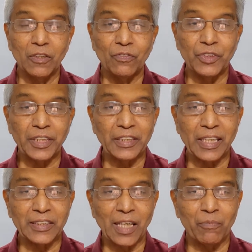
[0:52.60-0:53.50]
You take the
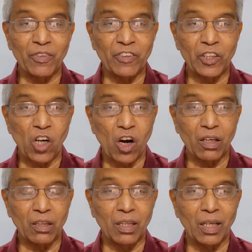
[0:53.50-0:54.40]
example of a
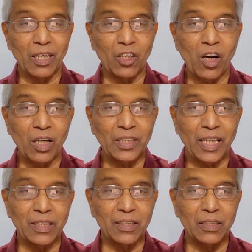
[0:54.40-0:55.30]
dog. A dog
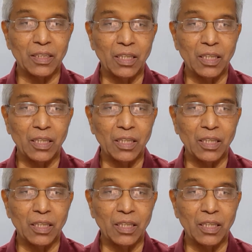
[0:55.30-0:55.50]
that